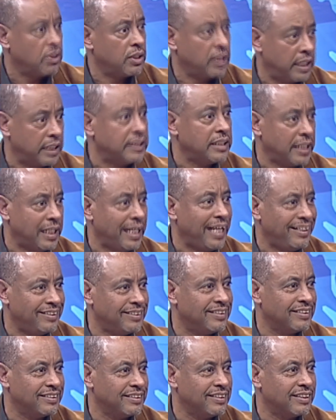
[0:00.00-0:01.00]
getting
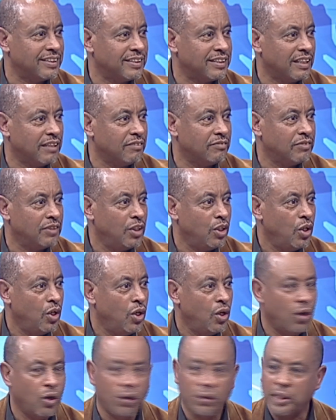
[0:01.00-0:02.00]
licensed itself,
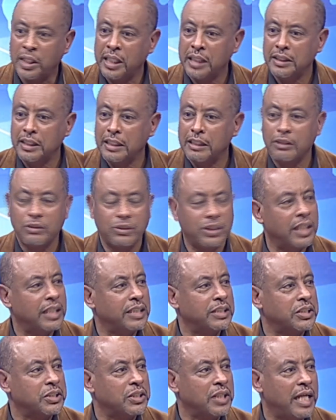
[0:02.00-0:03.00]
or getting
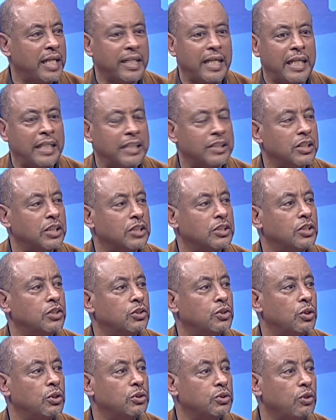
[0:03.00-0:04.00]
utilities like electricity,
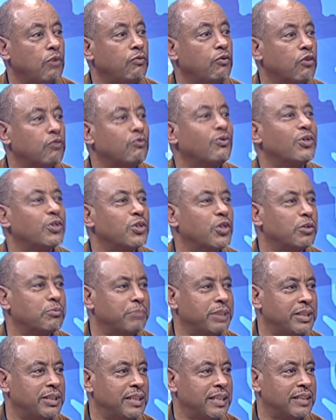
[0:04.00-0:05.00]
so on and so forth for your
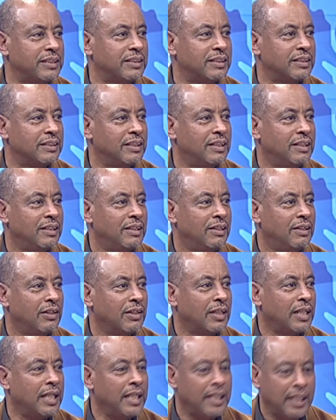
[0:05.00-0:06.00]
business.
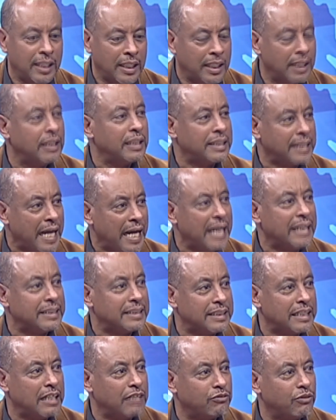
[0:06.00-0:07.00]
Okay, it can
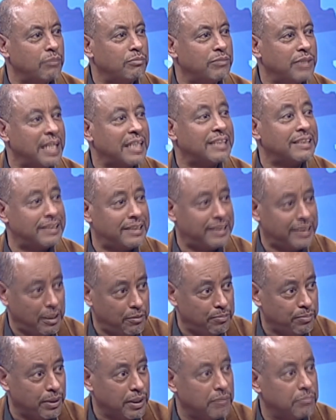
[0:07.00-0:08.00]
start from that
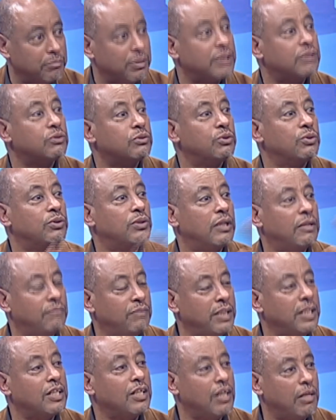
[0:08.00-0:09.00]
simple, but to a
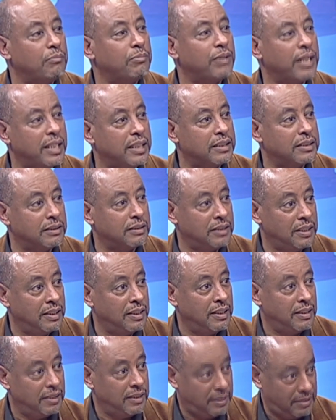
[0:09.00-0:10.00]
very complicated,
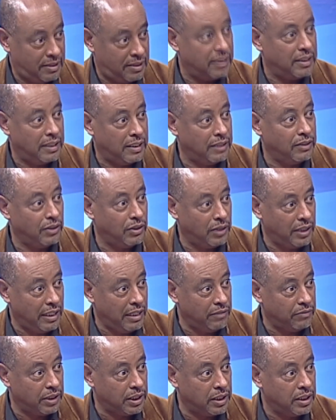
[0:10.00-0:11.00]

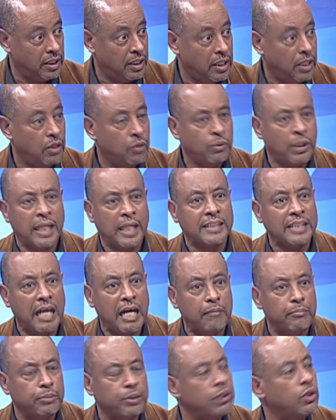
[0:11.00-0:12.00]
level. What has
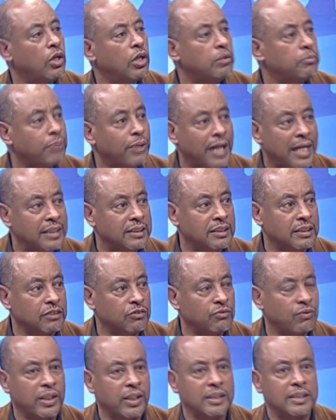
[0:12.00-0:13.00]
happened on
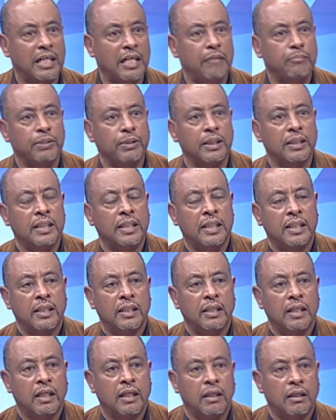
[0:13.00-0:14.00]
prices, for example,
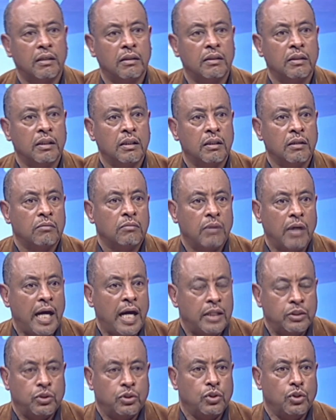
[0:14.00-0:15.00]

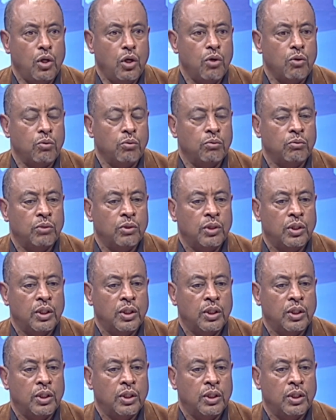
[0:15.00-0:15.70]
as you know,